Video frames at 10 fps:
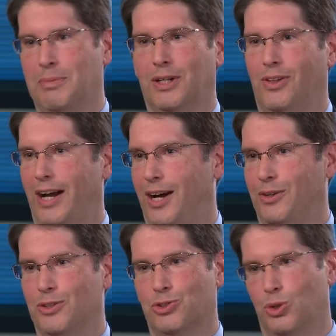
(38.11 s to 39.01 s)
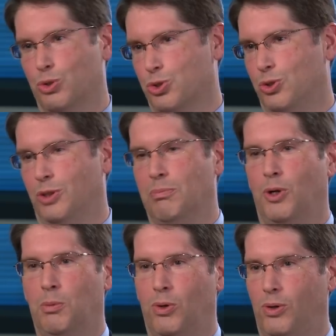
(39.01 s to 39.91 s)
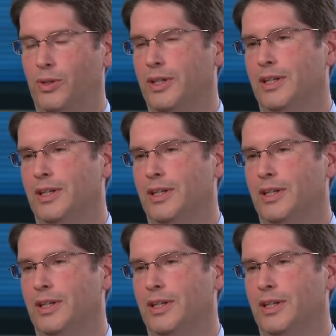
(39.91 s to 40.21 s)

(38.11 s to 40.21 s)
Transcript: I mean, cloud and social and mobile,